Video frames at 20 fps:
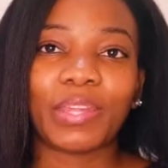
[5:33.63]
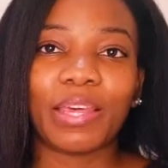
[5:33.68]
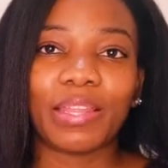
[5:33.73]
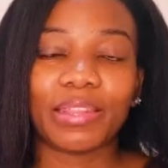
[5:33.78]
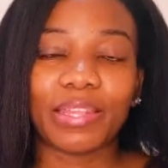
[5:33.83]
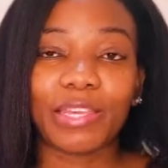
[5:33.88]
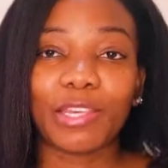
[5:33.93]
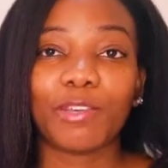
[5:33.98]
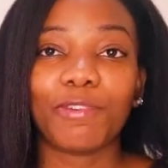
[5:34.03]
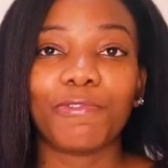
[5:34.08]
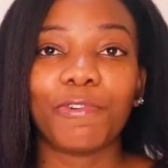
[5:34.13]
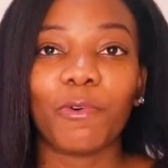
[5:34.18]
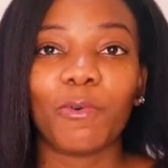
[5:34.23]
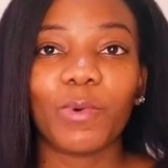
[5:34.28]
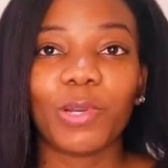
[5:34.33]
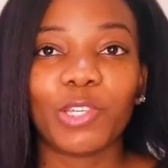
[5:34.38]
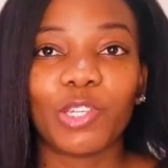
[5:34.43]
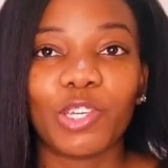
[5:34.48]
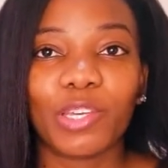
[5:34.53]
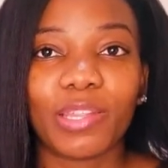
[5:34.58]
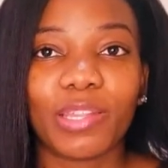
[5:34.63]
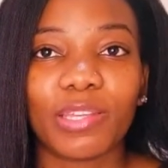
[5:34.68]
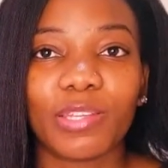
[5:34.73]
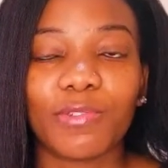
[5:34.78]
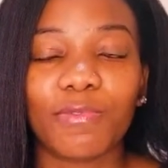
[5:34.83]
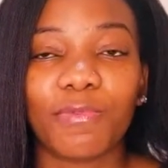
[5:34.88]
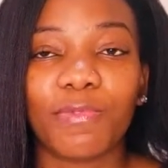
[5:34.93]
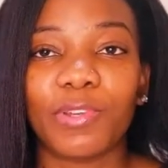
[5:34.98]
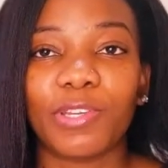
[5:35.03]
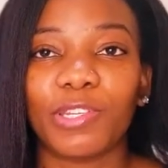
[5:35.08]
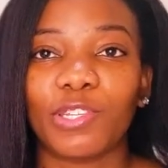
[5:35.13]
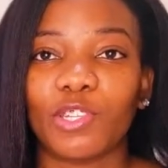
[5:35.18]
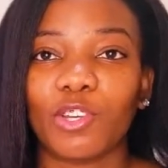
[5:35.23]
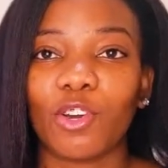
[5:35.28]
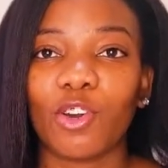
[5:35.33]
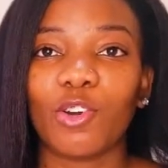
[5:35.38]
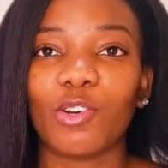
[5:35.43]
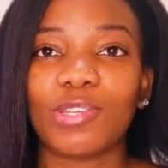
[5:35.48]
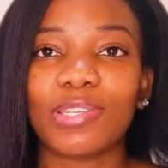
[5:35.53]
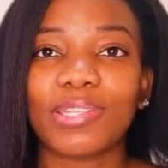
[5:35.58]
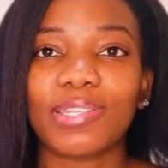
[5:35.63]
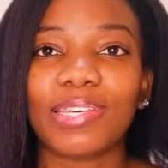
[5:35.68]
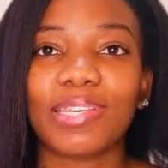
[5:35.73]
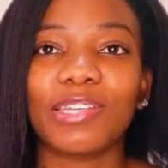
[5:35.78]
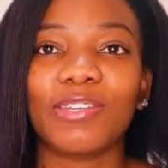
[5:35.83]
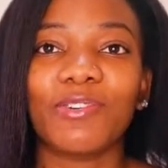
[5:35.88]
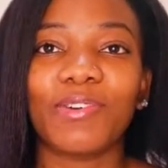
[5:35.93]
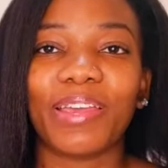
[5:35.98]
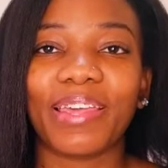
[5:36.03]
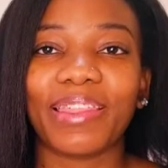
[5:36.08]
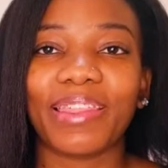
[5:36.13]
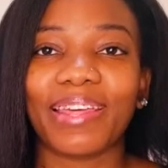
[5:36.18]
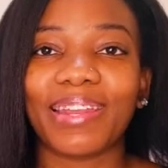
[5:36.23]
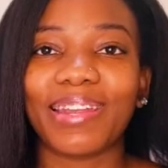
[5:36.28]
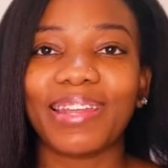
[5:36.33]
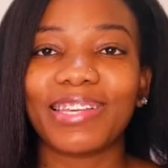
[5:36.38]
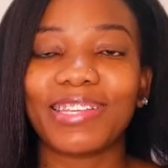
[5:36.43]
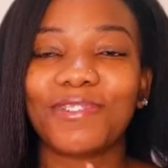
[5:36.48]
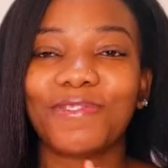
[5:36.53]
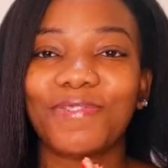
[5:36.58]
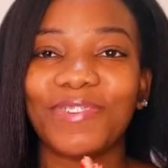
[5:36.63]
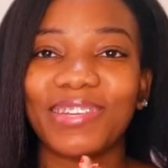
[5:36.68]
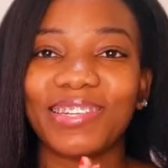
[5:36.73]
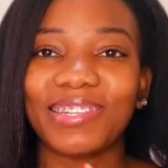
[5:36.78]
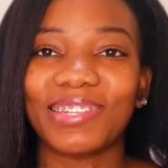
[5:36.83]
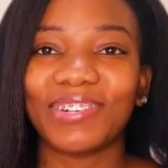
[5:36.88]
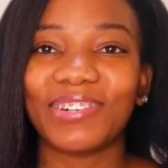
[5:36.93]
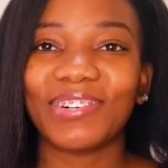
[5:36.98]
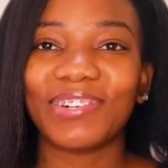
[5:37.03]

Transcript: Thank you for watching this video. See you in the next video.